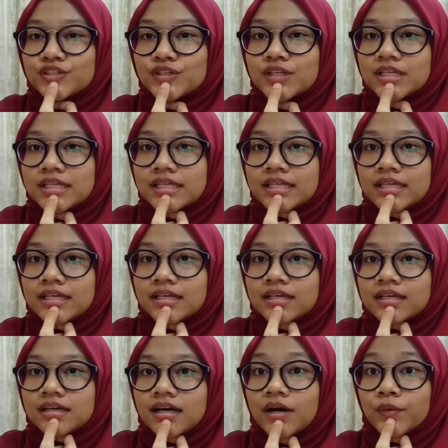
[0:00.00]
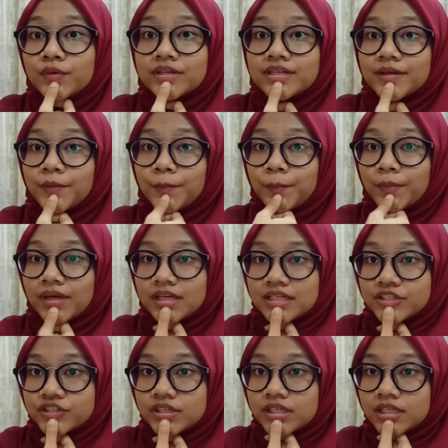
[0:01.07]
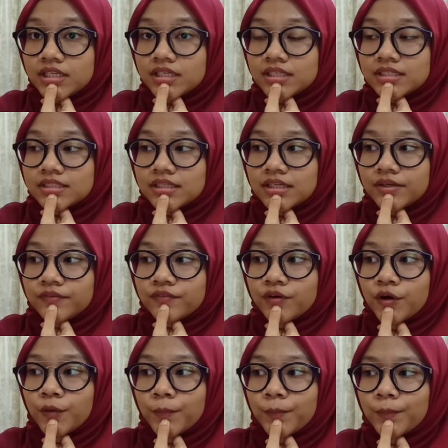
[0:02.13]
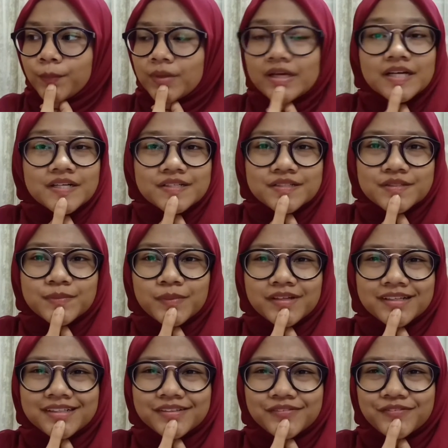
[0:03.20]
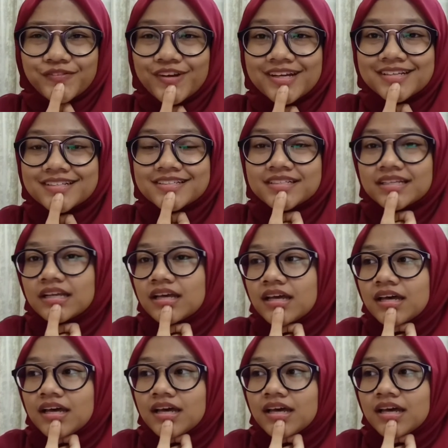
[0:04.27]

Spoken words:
actually how they met each other is like from Meghan's Markle friends.